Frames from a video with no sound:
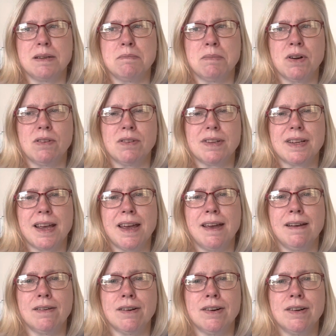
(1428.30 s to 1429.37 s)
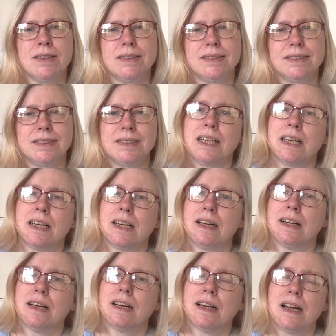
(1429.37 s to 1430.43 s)
But hey ho,
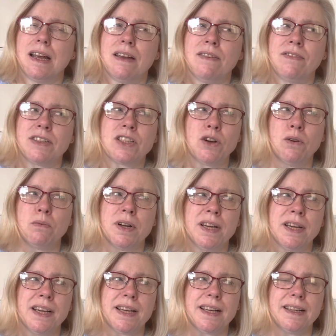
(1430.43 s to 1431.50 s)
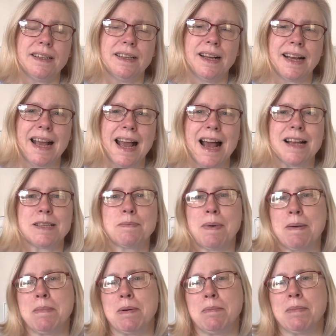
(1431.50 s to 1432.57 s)
if I don't work, I can't
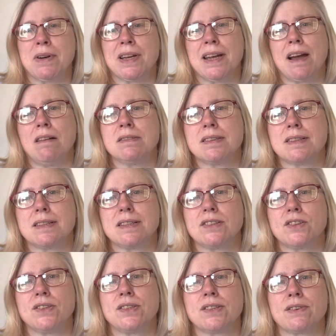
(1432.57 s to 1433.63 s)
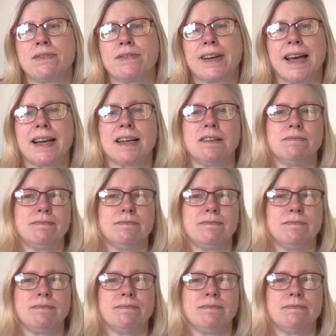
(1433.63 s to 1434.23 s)
spend my money on stitching stuff, can I?